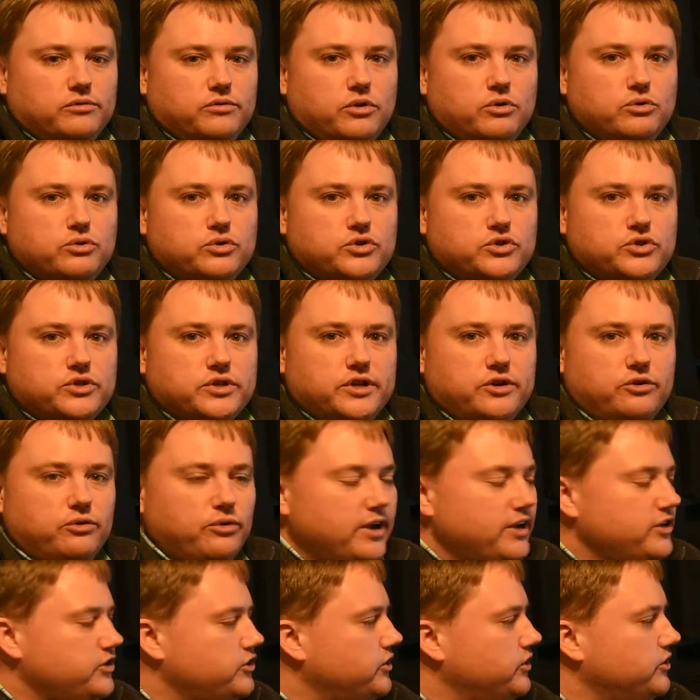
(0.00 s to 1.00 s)
those
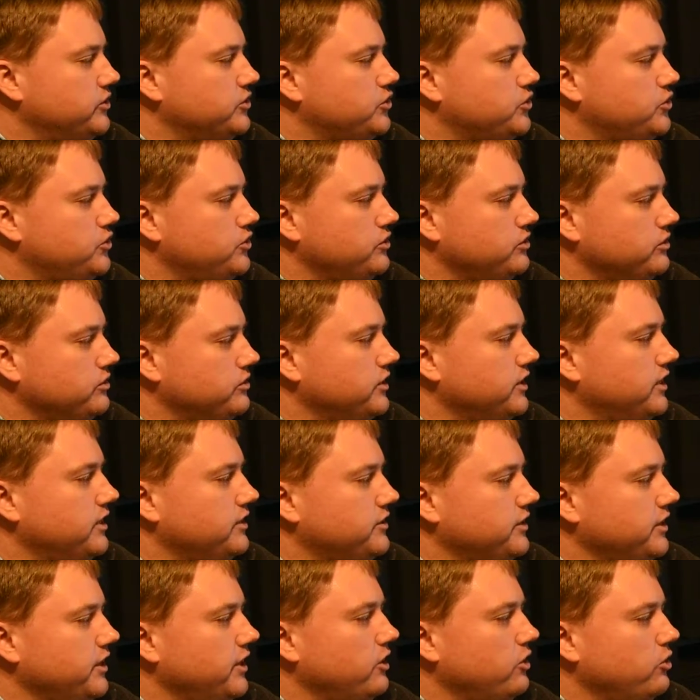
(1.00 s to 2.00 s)
iterations to get
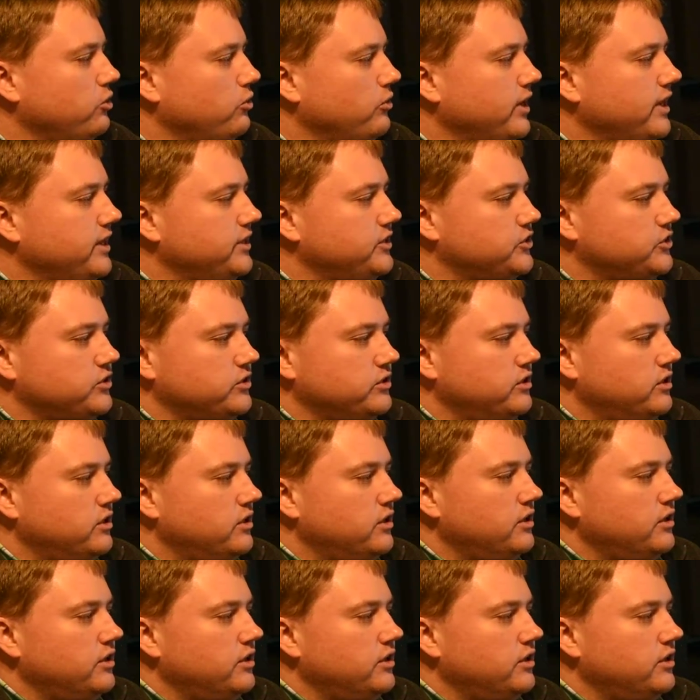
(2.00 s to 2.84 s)
the error rates